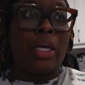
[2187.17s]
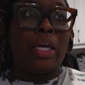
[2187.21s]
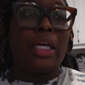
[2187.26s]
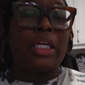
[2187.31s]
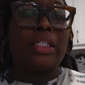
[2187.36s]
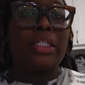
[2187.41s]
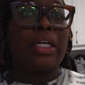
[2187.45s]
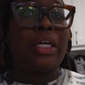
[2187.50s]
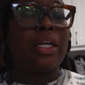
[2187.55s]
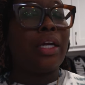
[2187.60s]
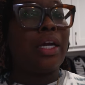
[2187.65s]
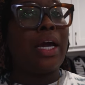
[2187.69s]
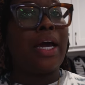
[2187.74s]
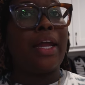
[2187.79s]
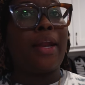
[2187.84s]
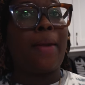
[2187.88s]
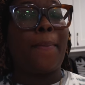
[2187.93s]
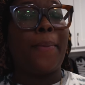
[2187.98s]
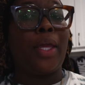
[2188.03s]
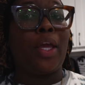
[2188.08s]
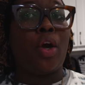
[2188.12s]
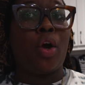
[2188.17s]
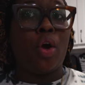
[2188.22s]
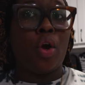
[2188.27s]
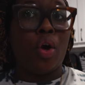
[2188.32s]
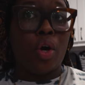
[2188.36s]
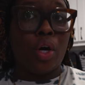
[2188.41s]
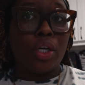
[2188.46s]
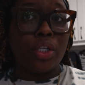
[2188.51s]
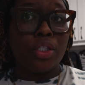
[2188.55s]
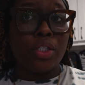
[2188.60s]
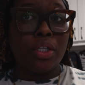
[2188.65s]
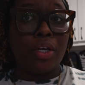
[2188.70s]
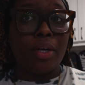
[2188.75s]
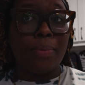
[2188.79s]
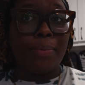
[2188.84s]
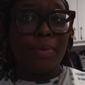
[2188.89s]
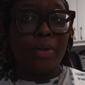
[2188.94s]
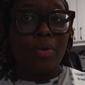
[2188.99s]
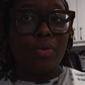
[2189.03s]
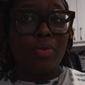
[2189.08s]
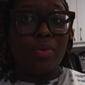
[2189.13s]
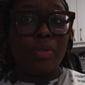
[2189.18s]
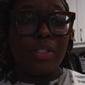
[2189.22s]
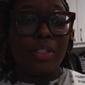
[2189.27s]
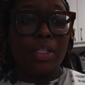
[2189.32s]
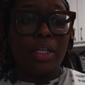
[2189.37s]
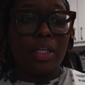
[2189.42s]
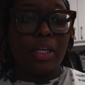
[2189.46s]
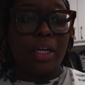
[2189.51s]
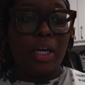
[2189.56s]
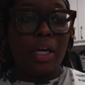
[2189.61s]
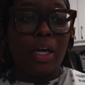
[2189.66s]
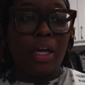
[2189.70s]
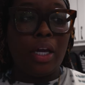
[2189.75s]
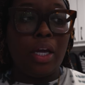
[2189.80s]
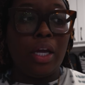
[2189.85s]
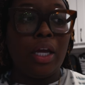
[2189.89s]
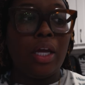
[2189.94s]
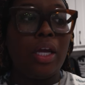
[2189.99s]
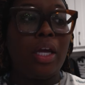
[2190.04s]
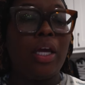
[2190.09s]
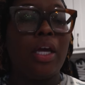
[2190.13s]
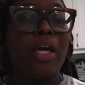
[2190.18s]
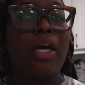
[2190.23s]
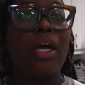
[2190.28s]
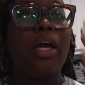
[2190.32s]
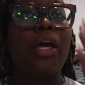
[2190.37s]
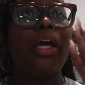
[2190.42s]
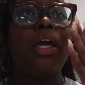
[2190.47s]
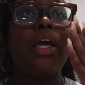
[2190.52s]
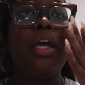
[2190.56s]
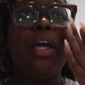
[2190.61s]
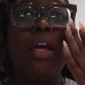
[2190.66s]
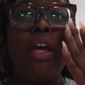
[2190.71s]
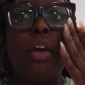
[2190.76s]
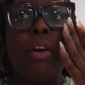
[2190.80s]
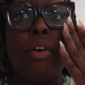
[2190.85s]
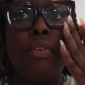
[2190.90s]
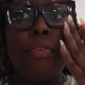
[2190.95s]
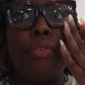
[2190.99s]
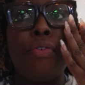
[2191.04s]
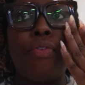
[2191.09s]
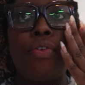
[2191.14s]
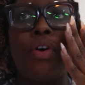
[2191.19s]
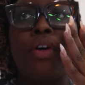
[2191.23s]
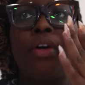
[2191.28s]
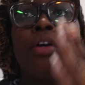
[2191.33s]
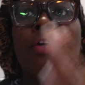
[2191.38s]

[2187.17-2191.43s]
it's gonna kind of be hard to upload on sunday if